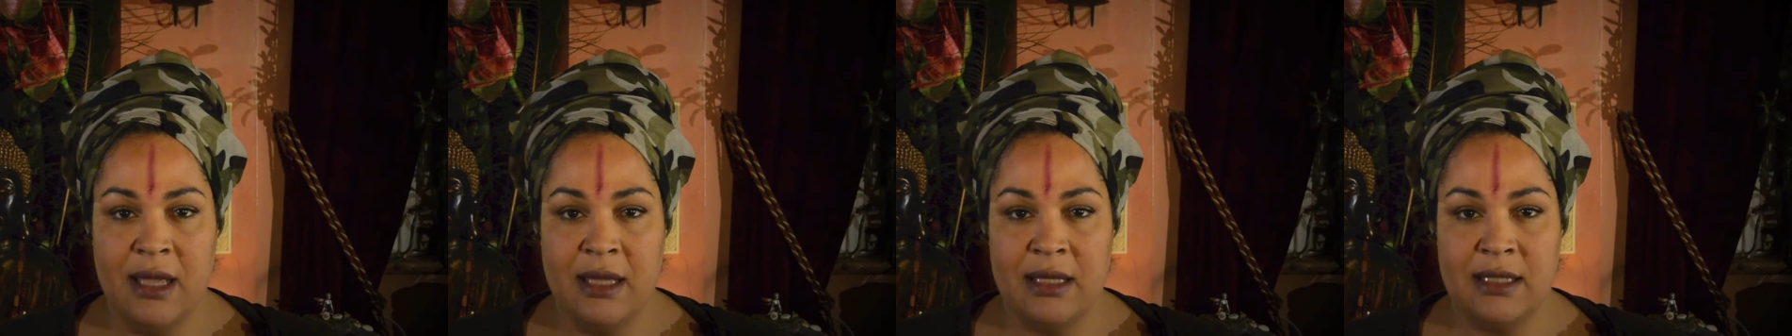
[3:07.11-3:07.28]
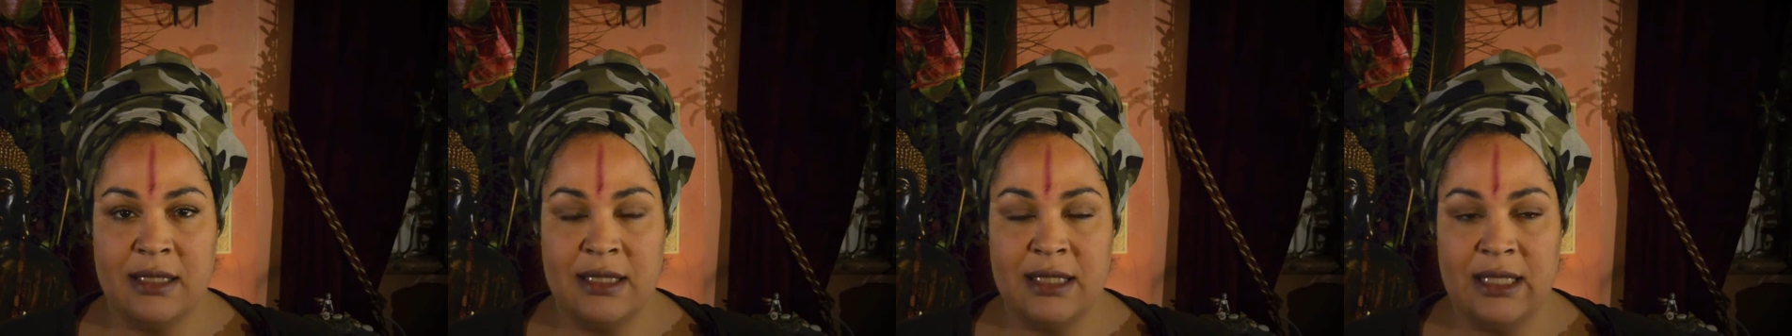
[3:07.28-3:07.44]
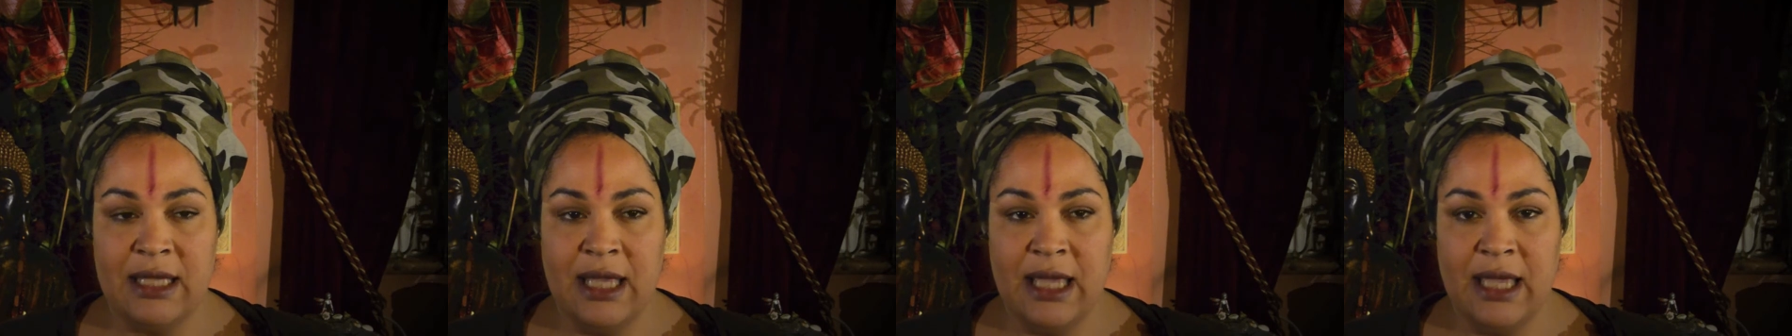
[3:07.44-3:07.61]

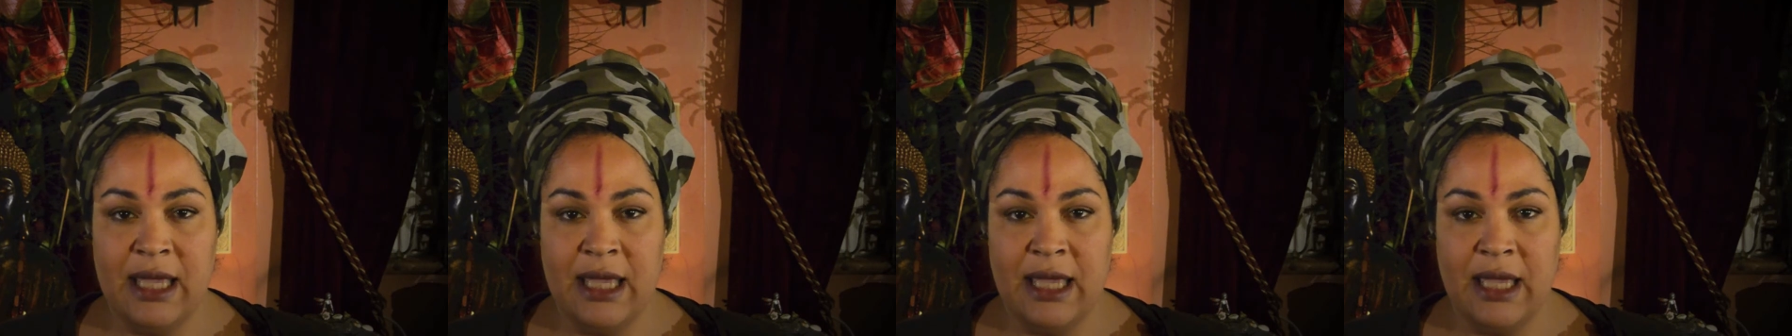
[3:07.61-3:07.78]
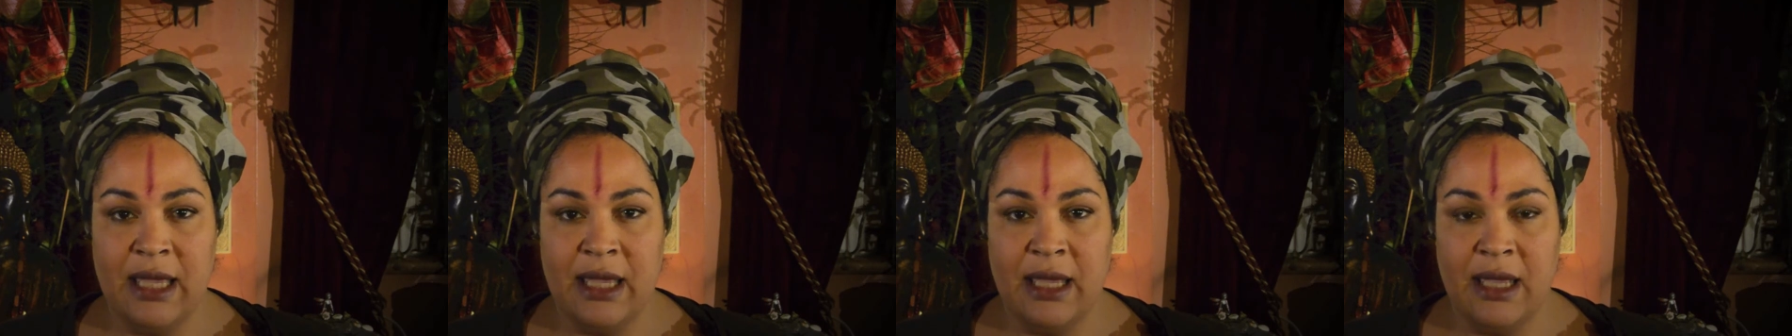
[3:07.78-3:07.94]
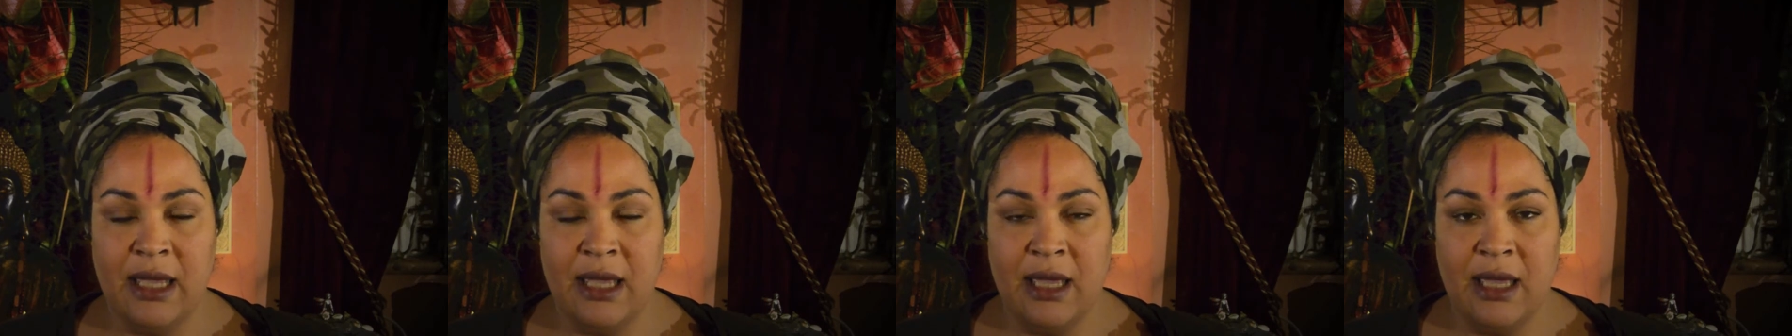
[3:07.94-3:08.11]

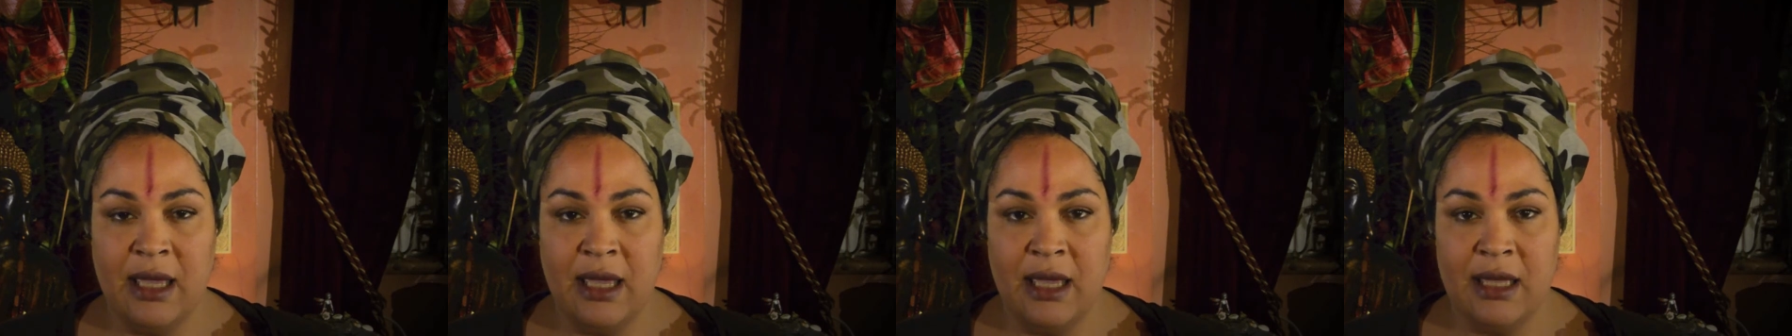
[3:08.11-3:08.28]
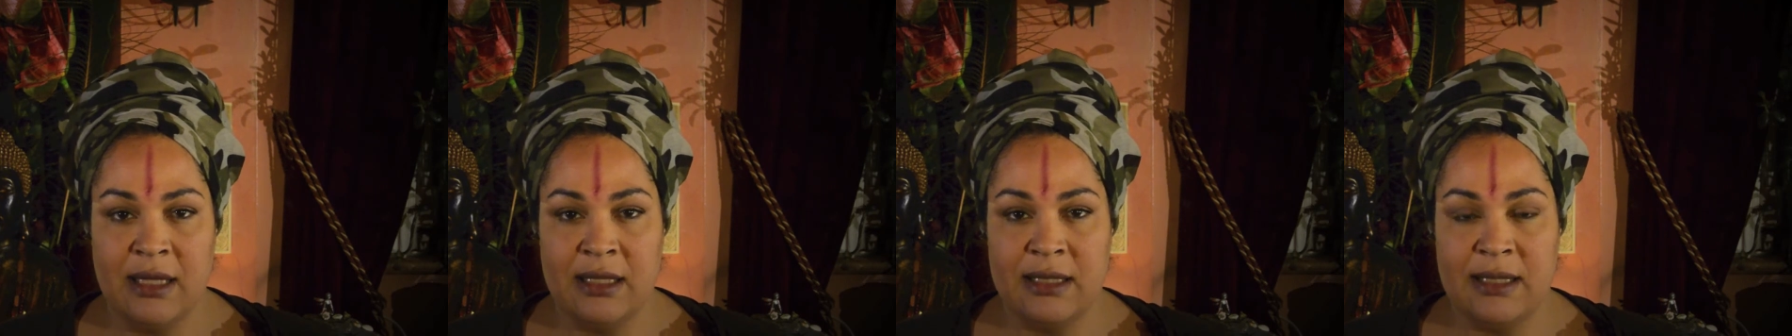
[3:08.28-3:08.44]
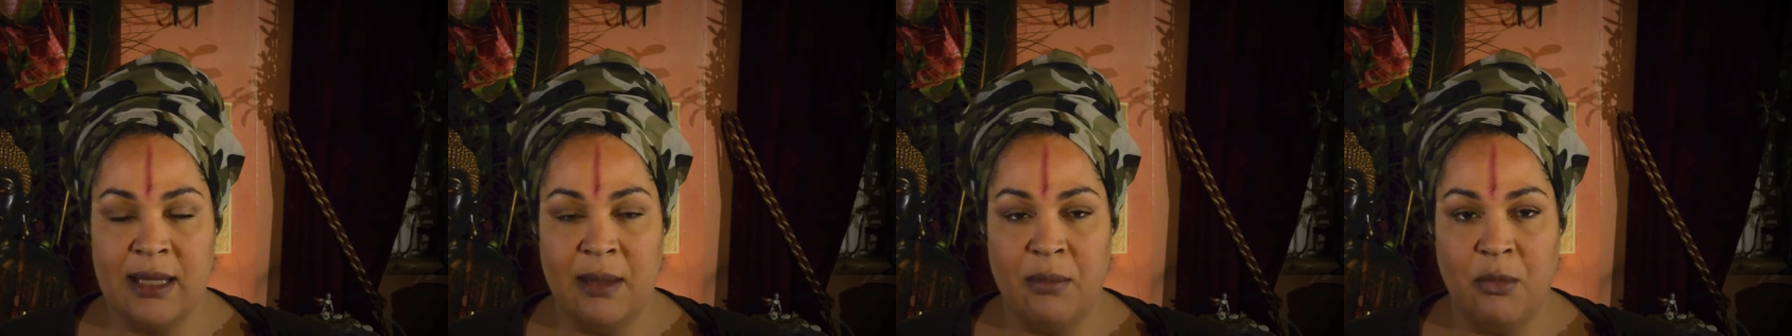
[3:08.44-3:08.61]
see
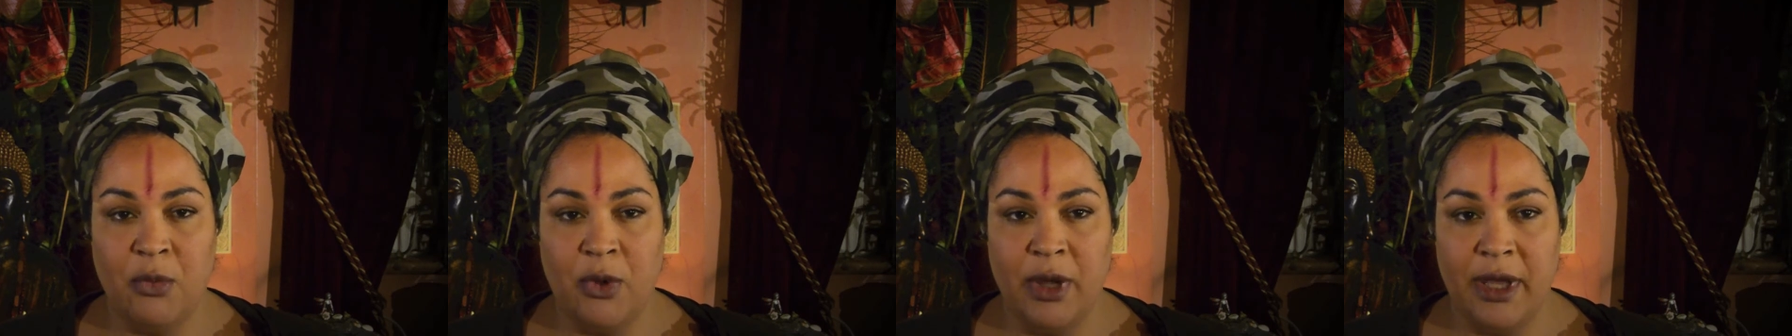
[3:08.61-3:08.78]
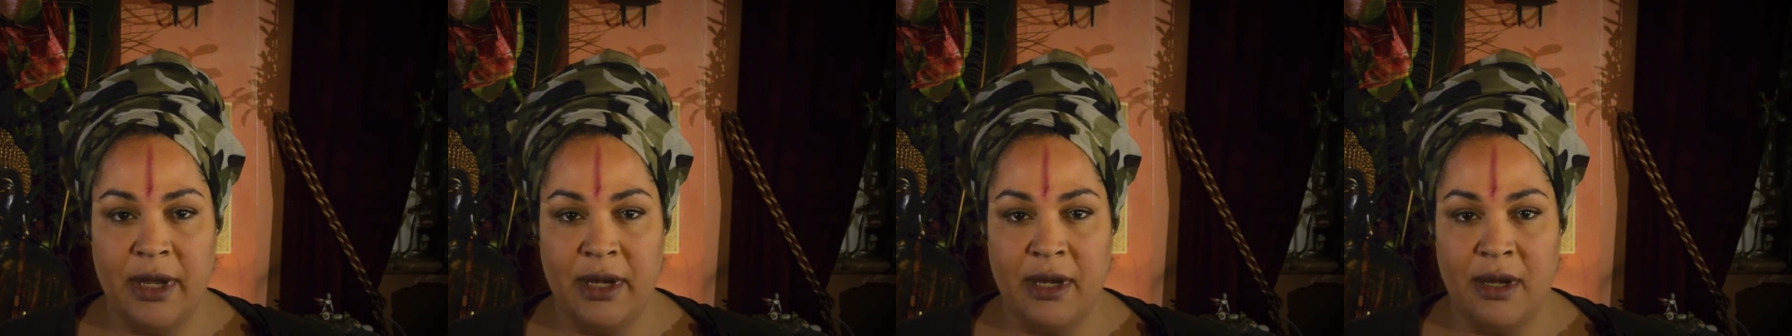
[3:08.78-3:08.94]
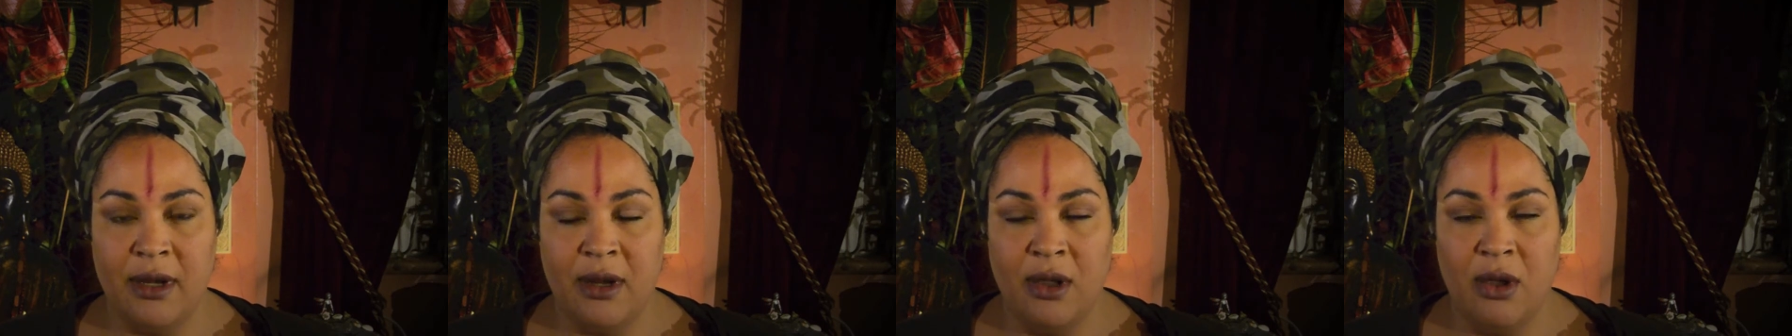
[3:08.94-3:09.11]

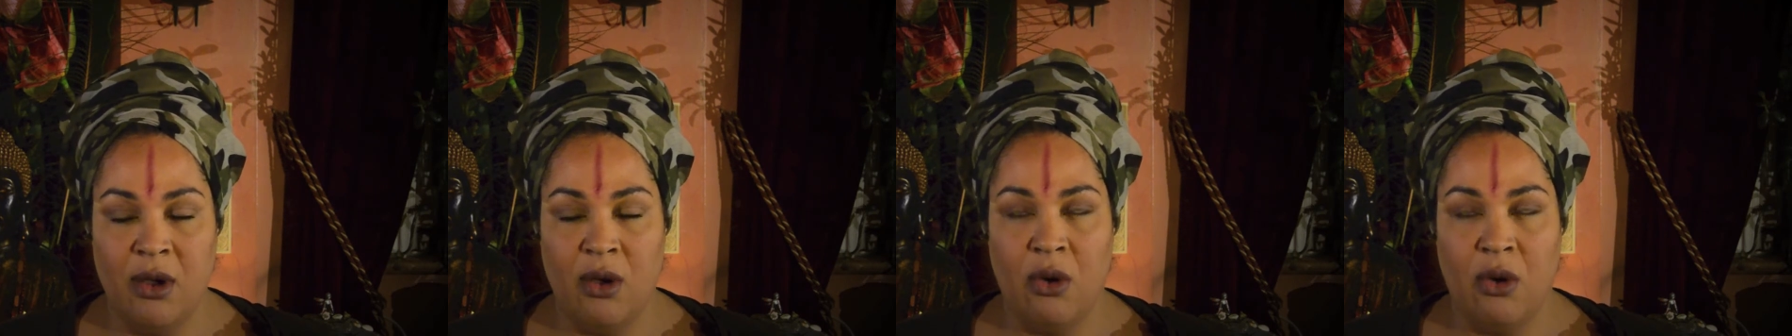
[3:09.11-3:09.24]
someone,